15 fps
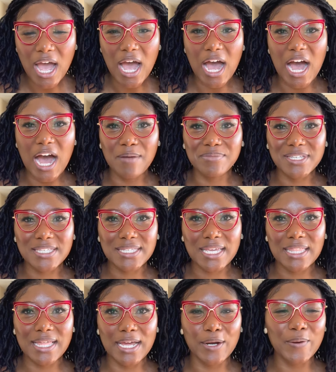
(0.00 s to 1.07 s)
to say
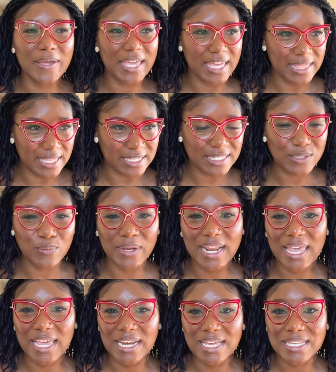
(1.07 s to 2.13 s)
that, okay, this is what I can